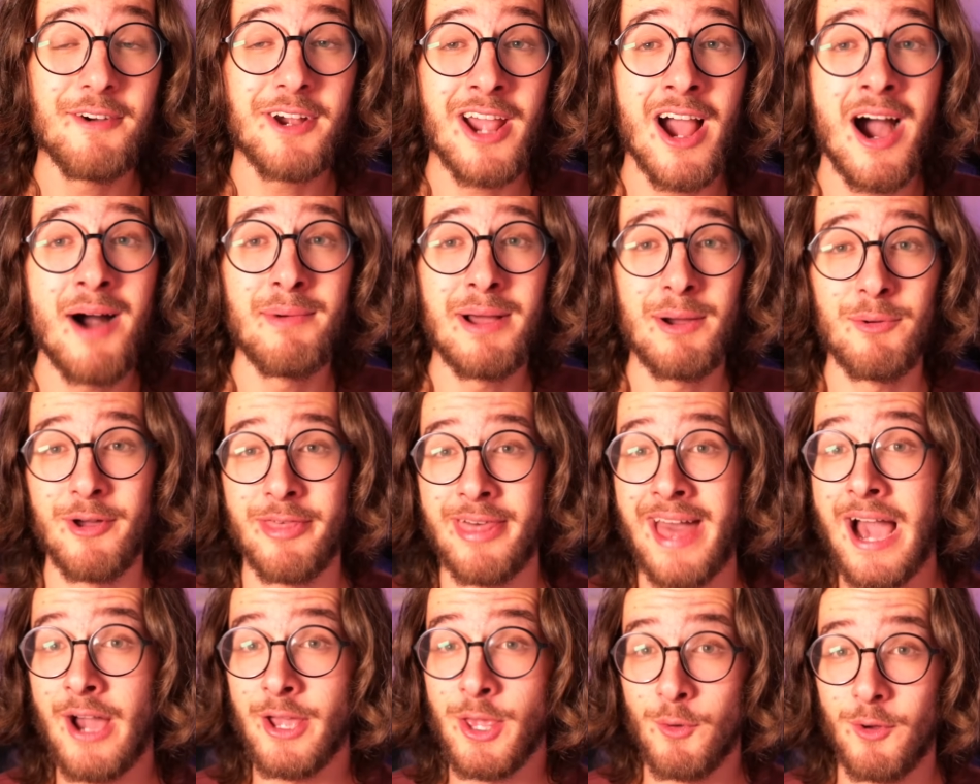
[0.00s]
a comment
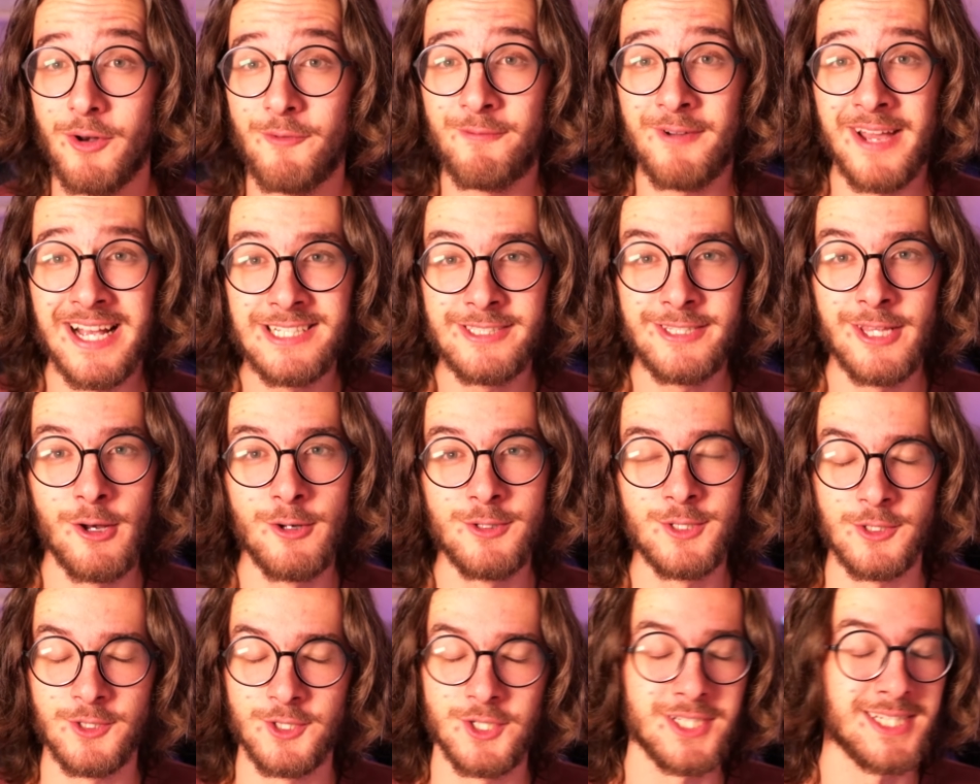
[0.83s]
with how you would fix
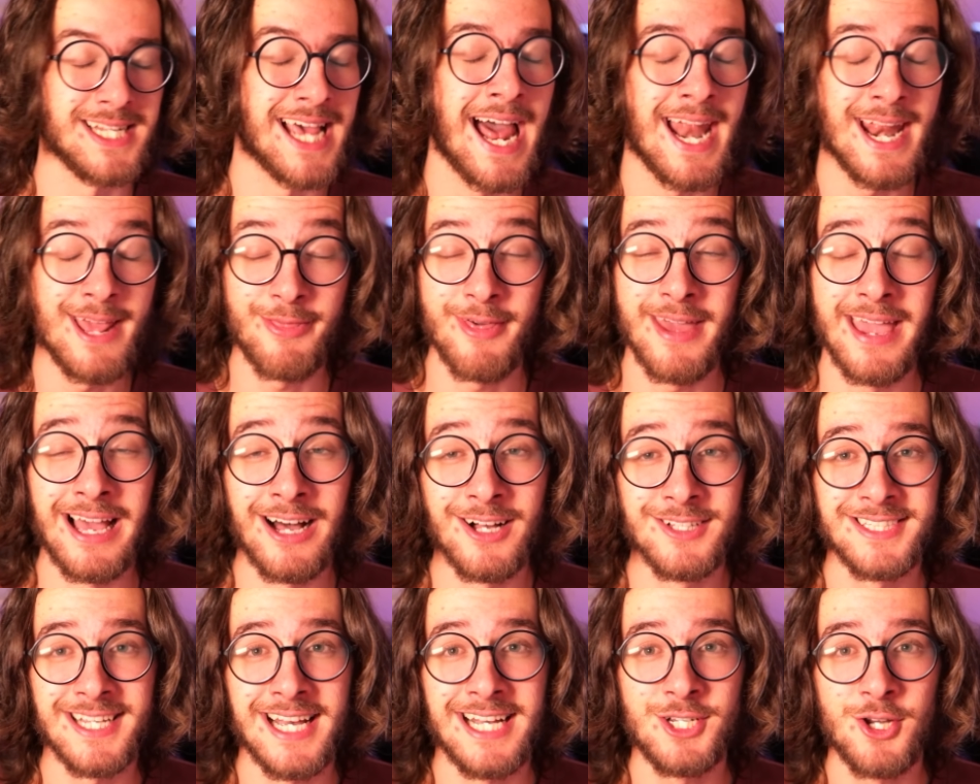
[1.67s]
those or just anything
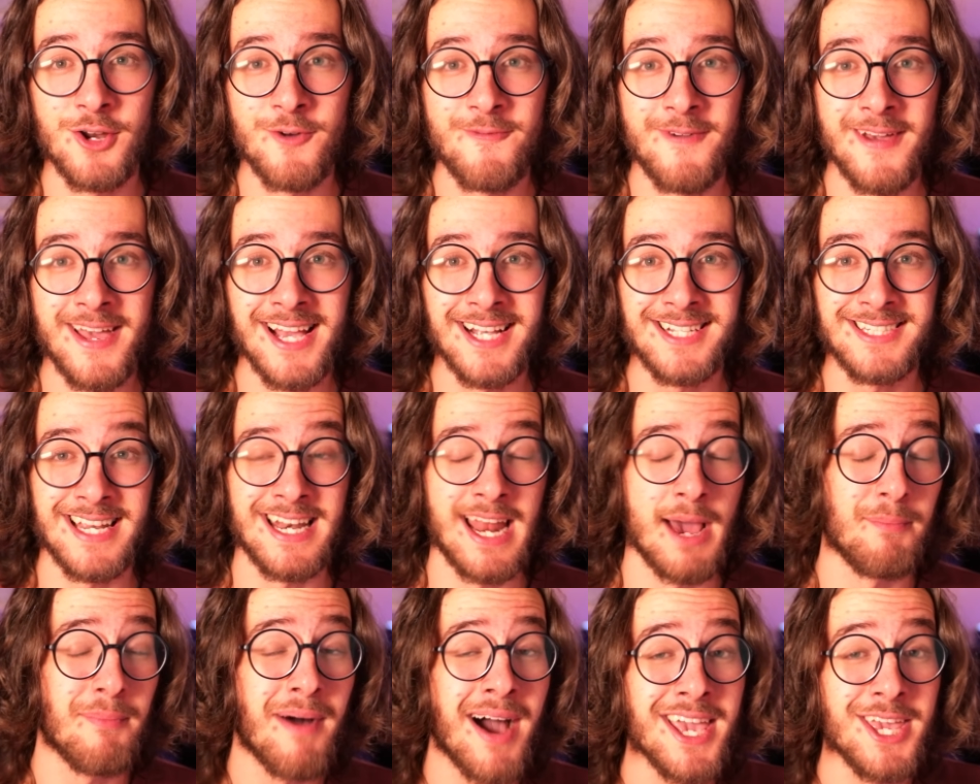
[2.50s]
else I should fix,
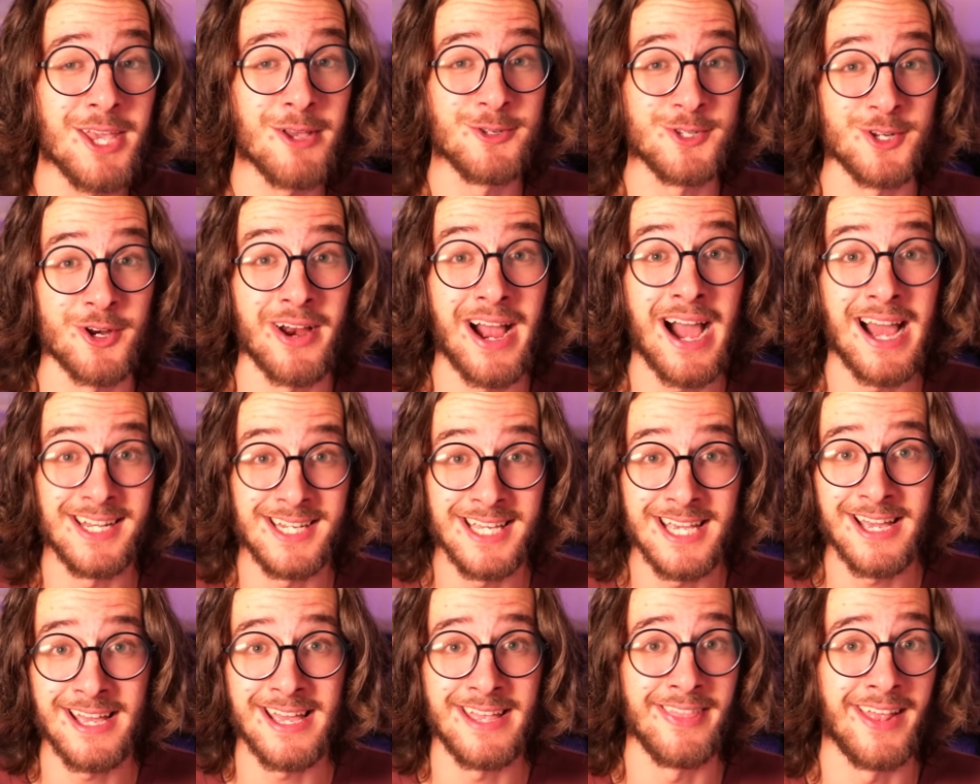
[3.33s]
and I might use your
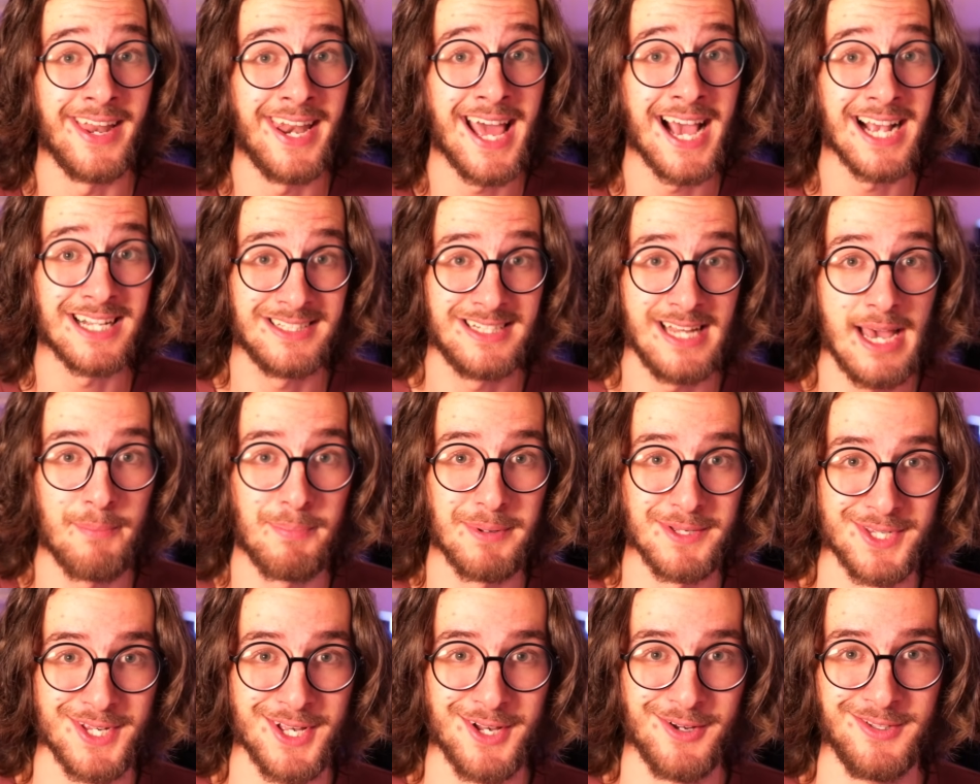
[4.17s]
idea in the next
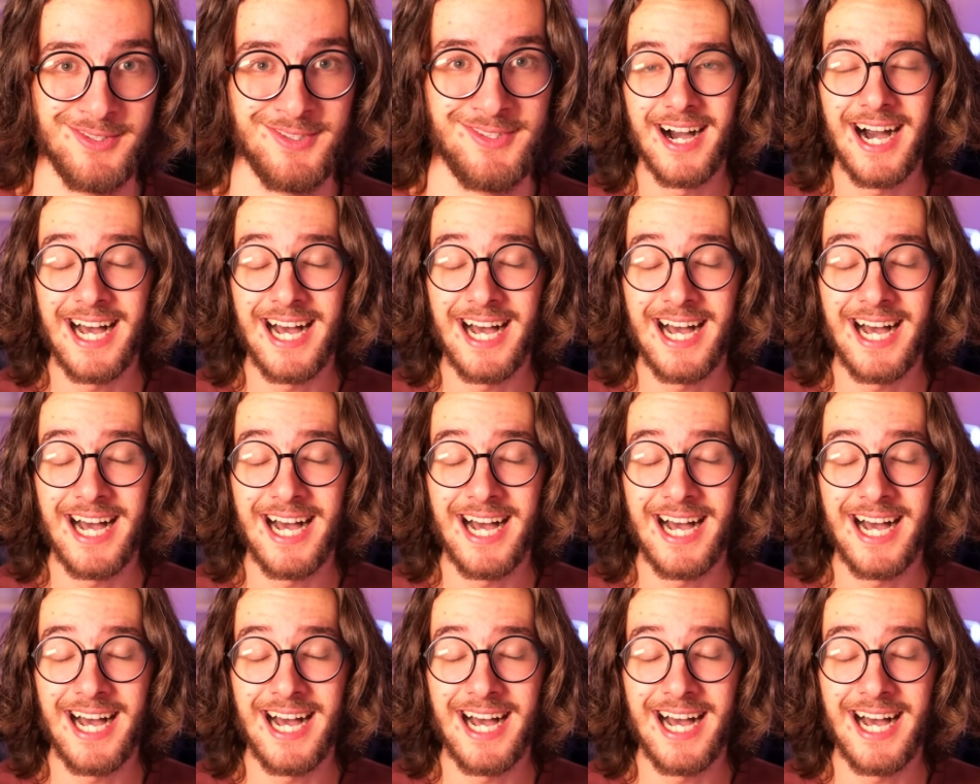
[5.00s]
episode.